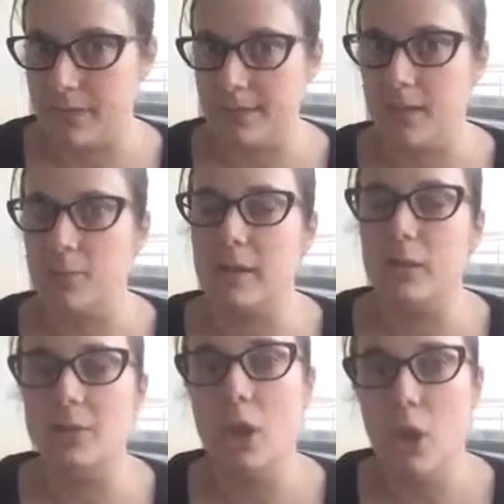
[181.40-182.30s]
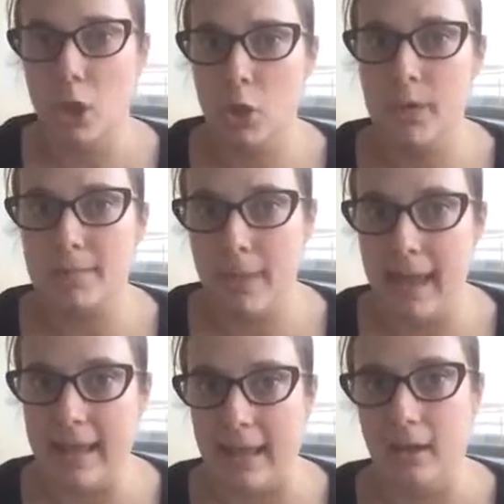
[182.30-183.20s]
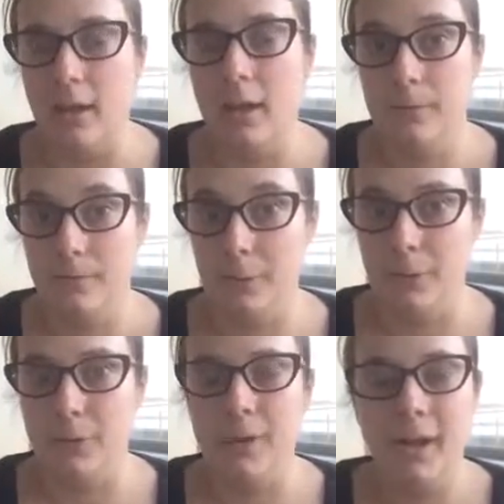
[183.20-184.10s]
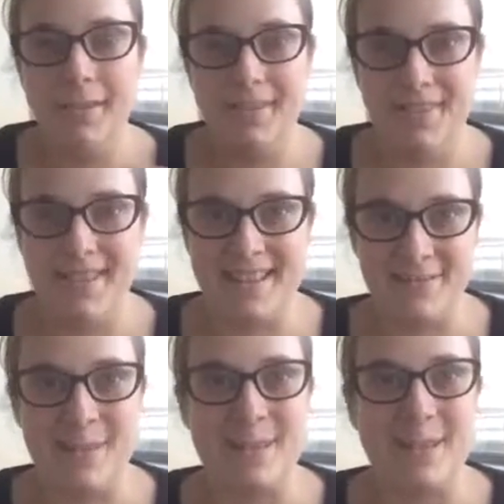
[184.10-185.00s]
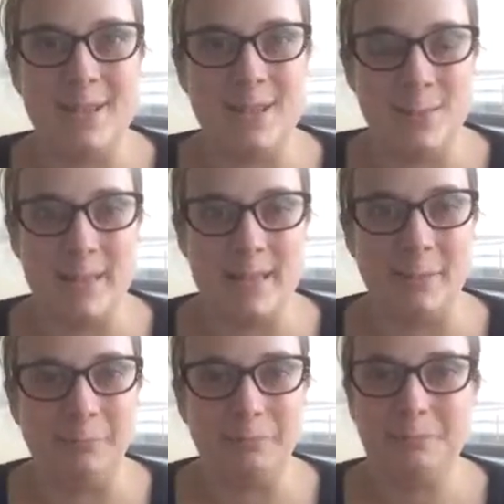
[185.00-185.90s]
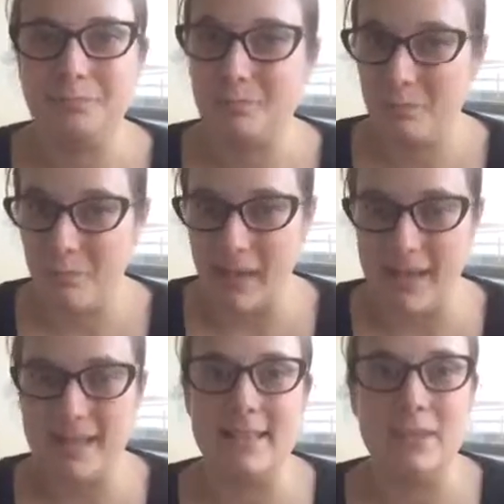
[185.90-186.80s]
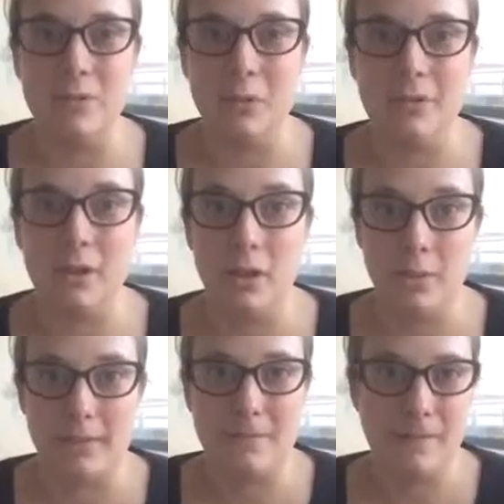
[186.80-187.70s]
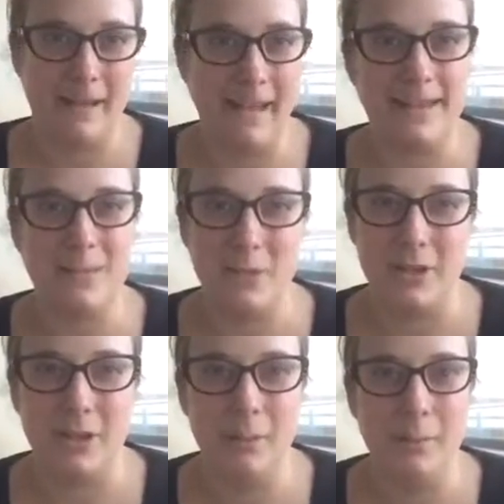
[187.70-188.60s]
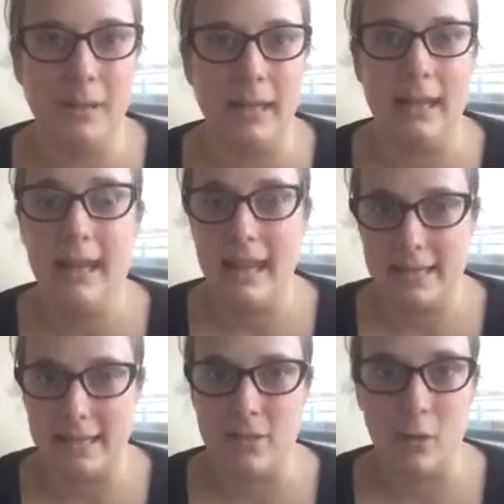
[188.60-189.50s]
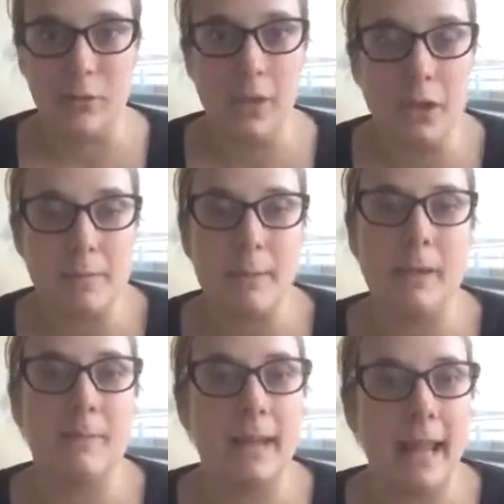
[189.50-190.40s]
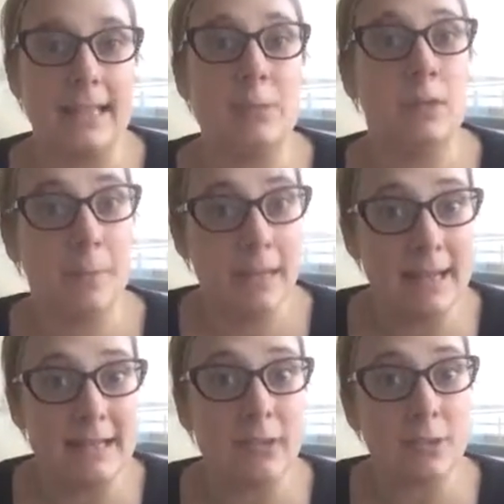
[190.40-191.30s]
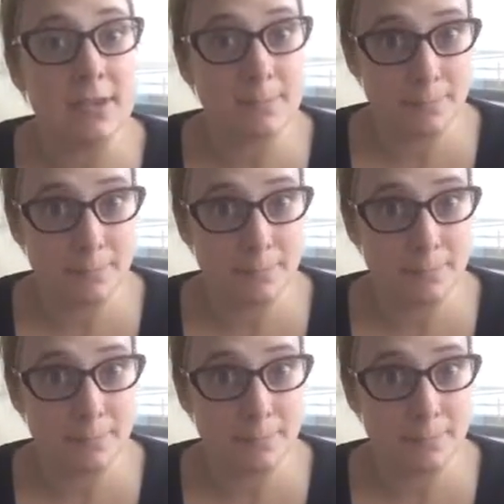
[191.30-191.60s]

research, because who is paying for this research to be done? Is it an author who is affiliated with a company? Is it an author who's maybe affiliated with a political